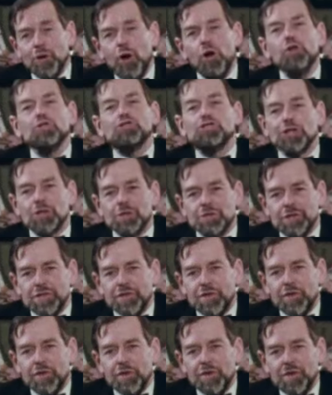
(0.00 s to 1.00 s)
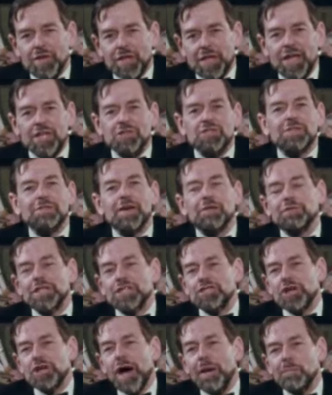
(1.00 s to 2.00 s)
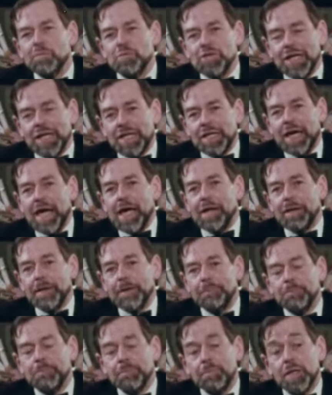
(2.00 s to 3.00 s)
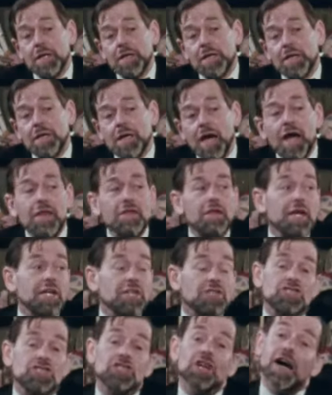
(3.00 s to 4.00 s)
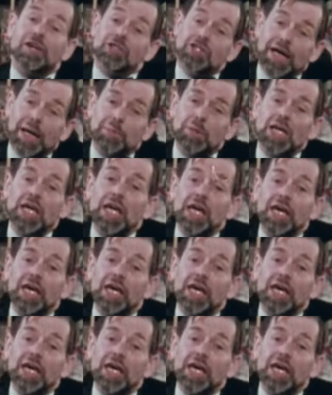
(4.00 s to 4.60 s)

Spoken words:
all children, the kids of every Tom, Dick and Harry. And they start coming